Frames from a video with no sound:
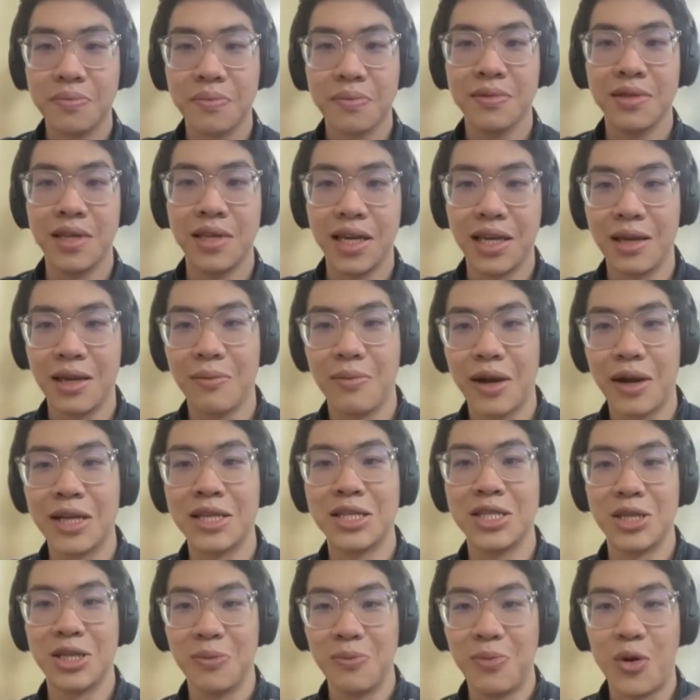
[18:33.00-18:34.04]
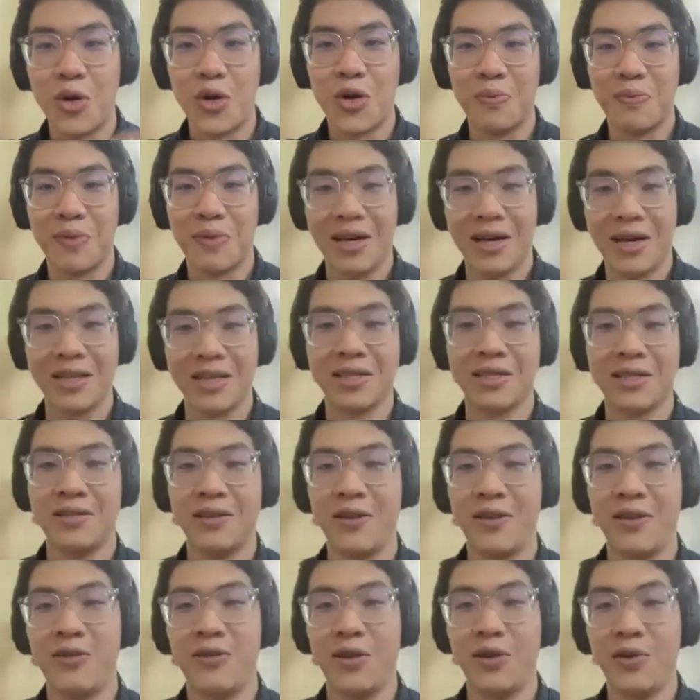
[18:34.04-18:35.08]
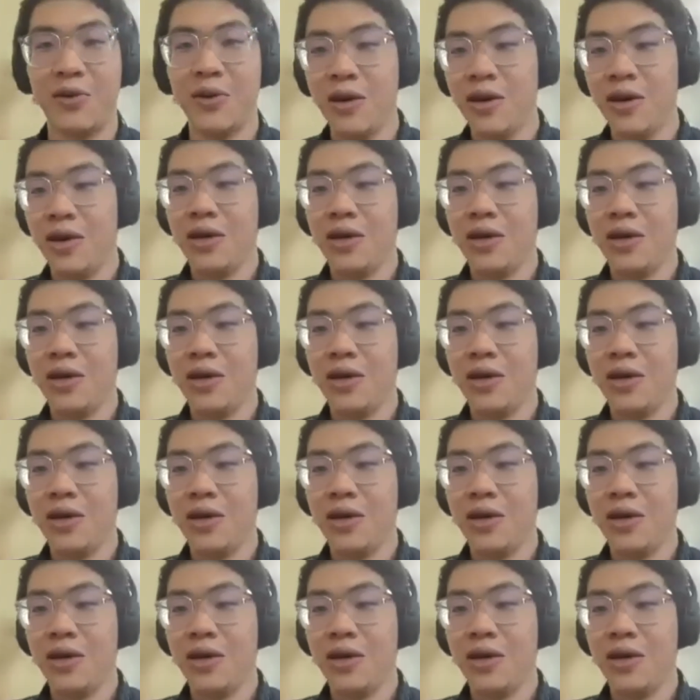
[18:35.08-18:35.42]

taking breaks is important because if you